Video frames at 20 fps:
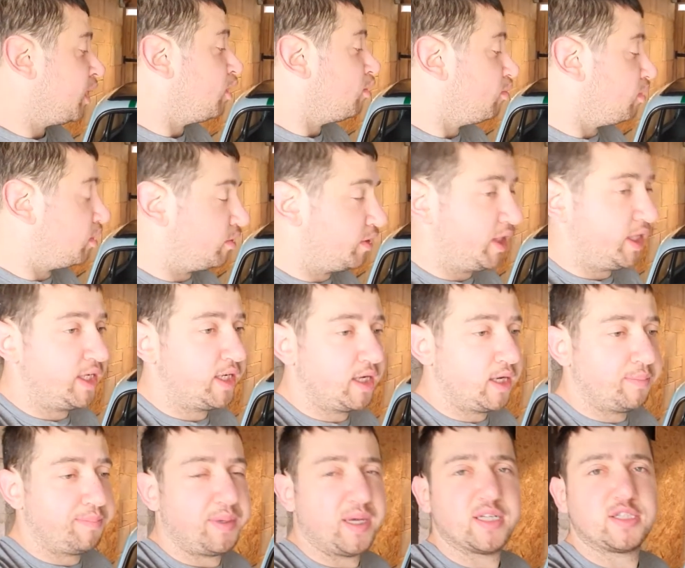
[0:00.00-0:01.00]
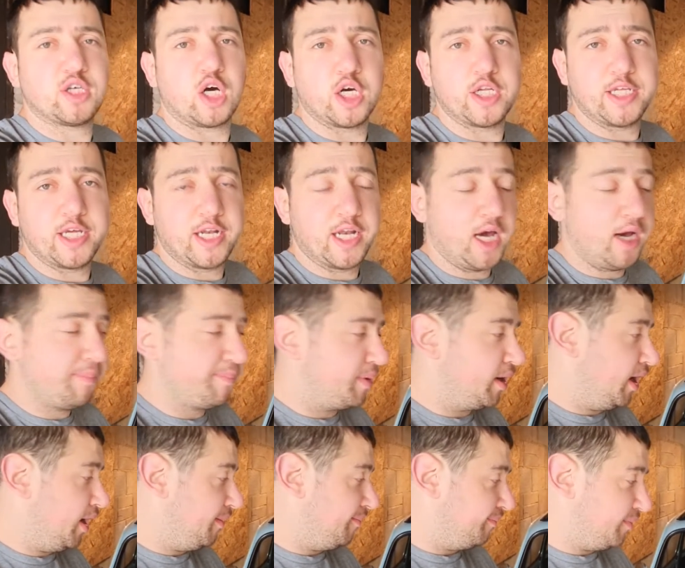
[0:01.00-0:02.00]
We'll need a bit of tidying up,
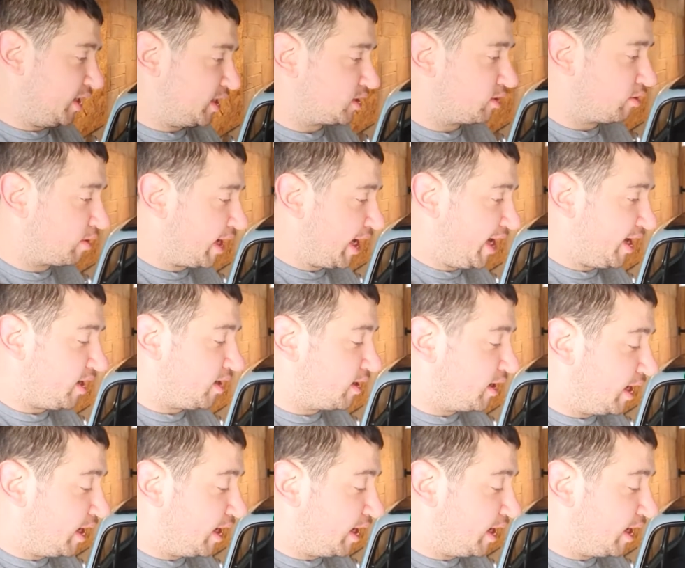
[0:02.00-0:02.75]
but that's okay.